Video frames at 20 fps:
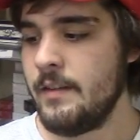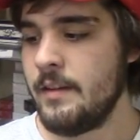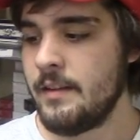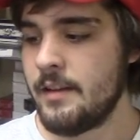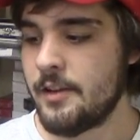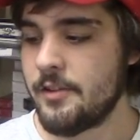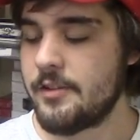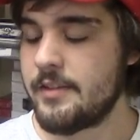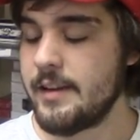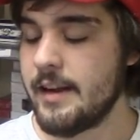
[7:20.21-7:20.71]

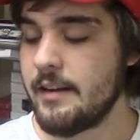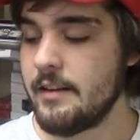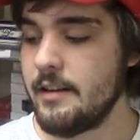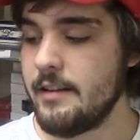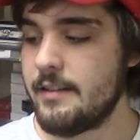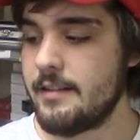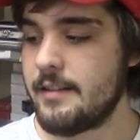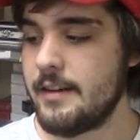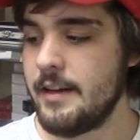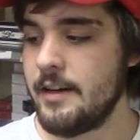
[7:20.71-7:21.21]
They're
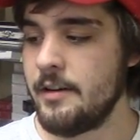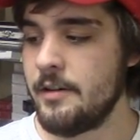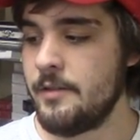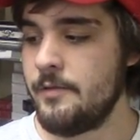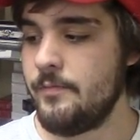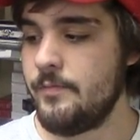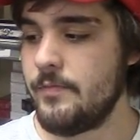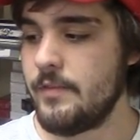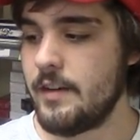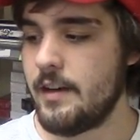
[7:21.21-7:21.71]
stainless
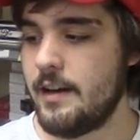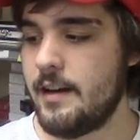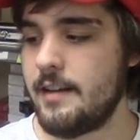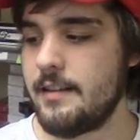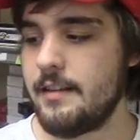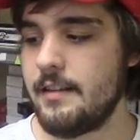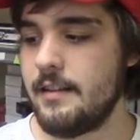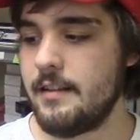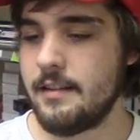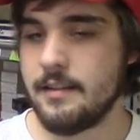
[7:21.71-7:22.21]
steel,
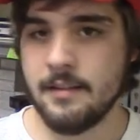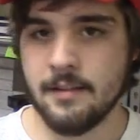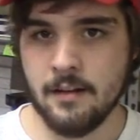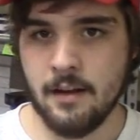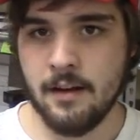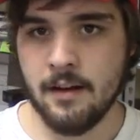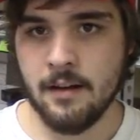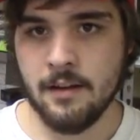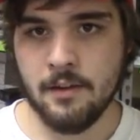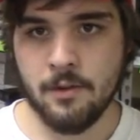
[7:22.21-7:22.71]
as is
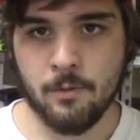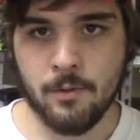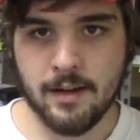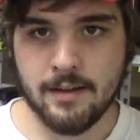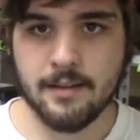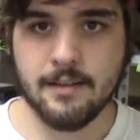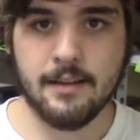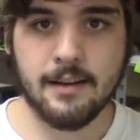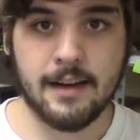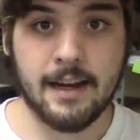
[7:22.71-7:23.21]
the
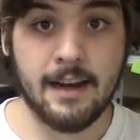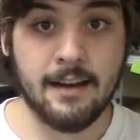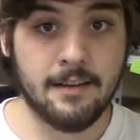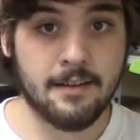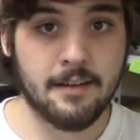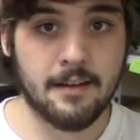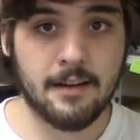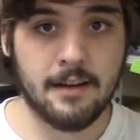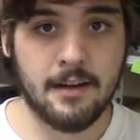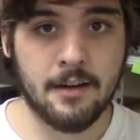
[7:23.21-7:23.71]
rest of the
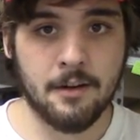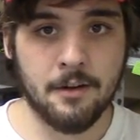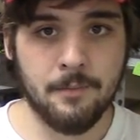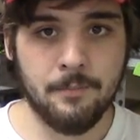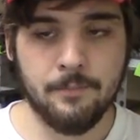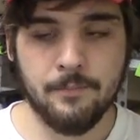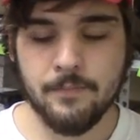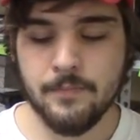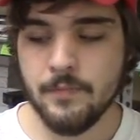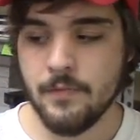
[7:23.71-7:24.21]
casing here,
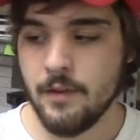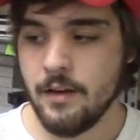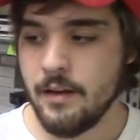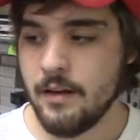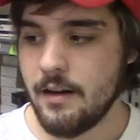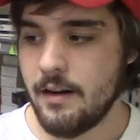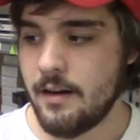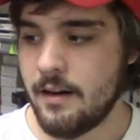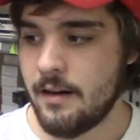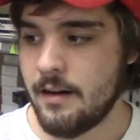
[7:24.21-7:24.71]

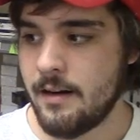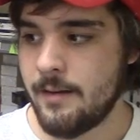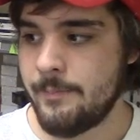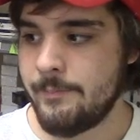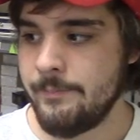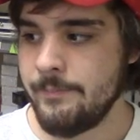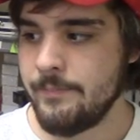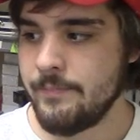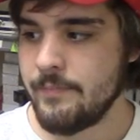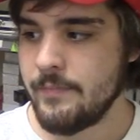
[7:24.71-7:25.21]

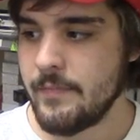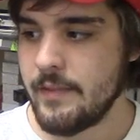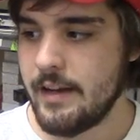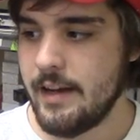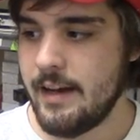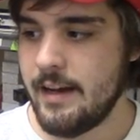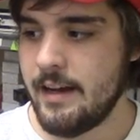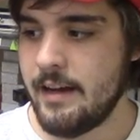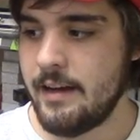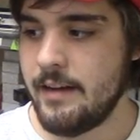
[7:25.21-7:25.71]

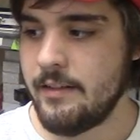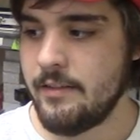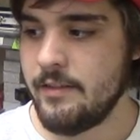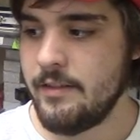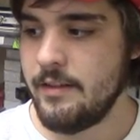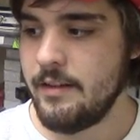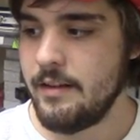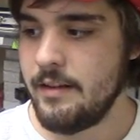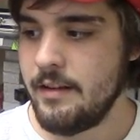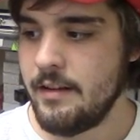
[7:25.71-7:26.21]

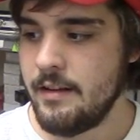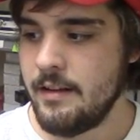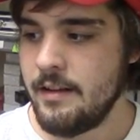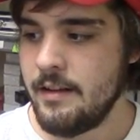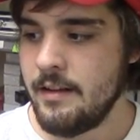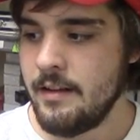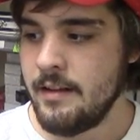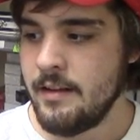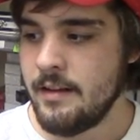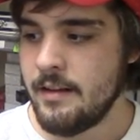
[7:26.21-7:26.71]
and
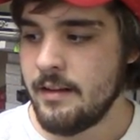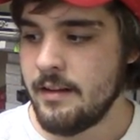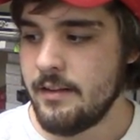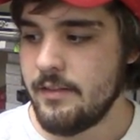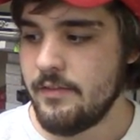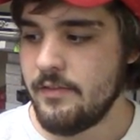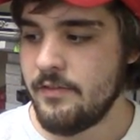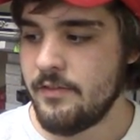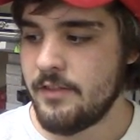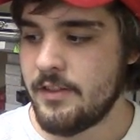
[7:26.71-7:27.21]

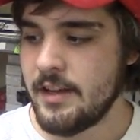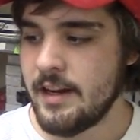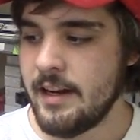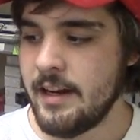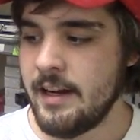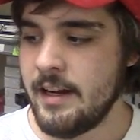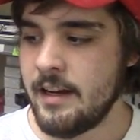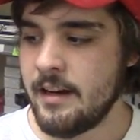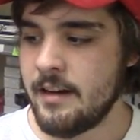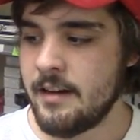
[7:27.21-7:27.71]

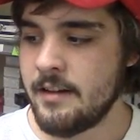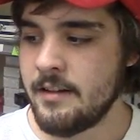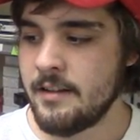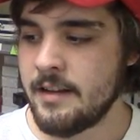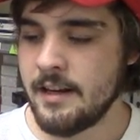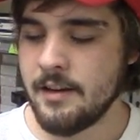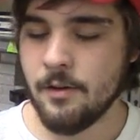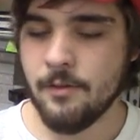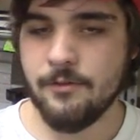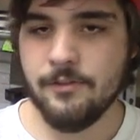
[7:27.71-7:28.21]
they
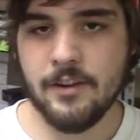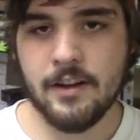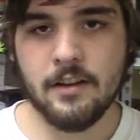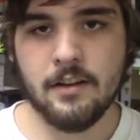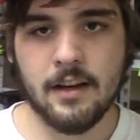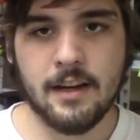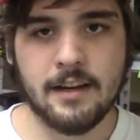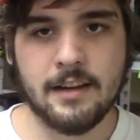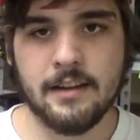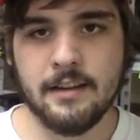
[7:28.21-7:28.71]
don't feel
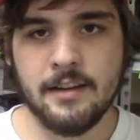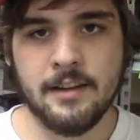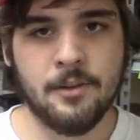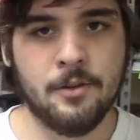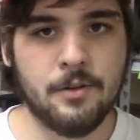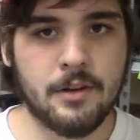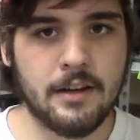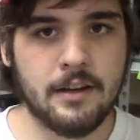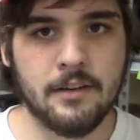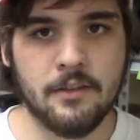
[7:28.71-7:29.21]
like
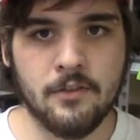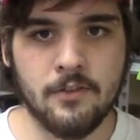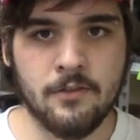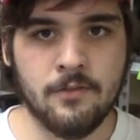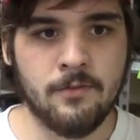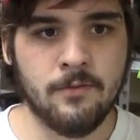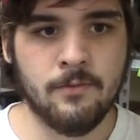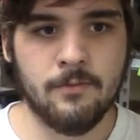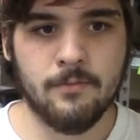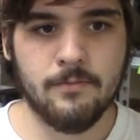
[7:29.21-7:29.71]
you
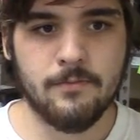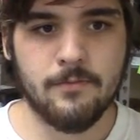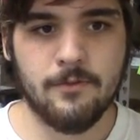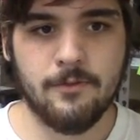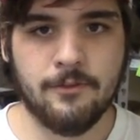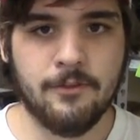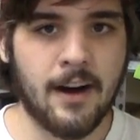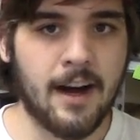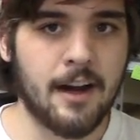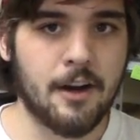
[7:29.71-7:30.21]
can
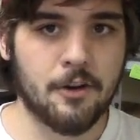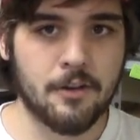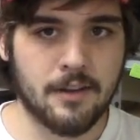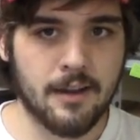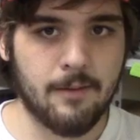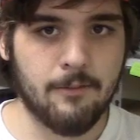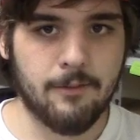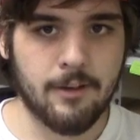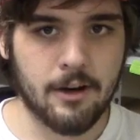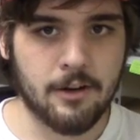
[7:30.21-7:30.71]
fire
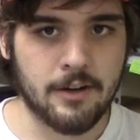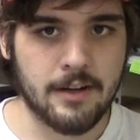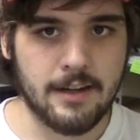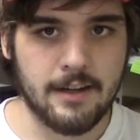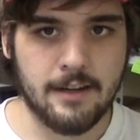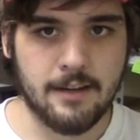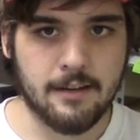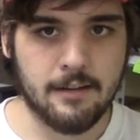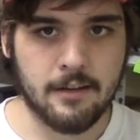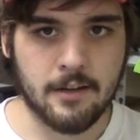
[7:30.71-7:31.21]
them very
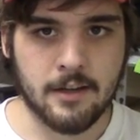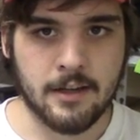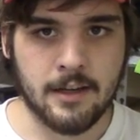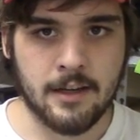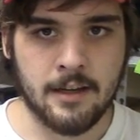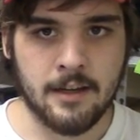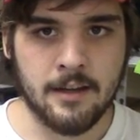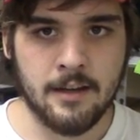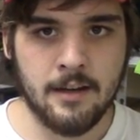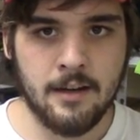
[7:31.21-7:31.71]

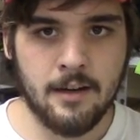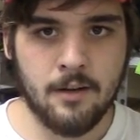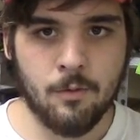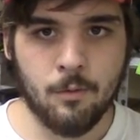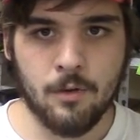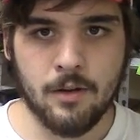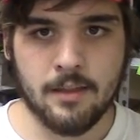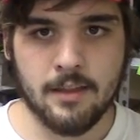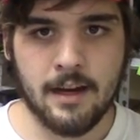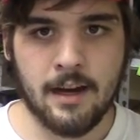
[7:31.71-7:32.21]
easily
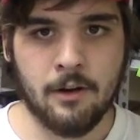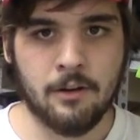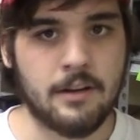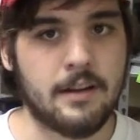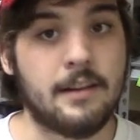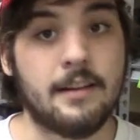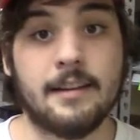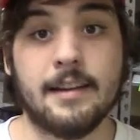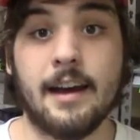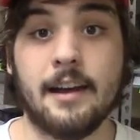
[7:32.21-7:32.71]
without
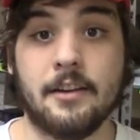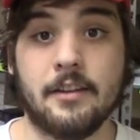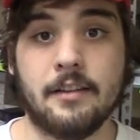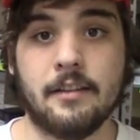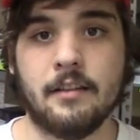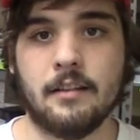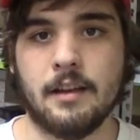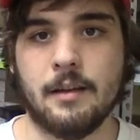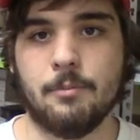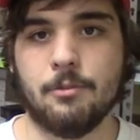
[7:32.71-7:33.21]

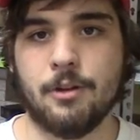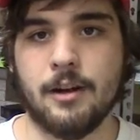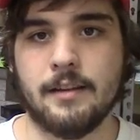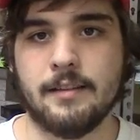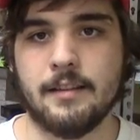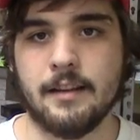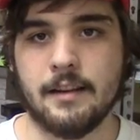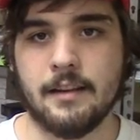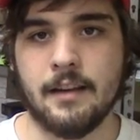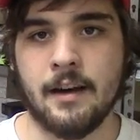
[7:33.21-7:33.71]
intentionally
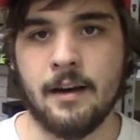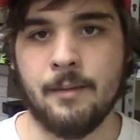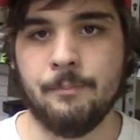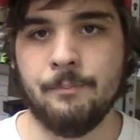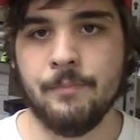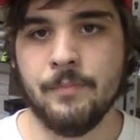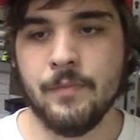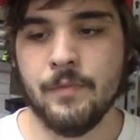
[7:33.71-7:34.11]
pressing them.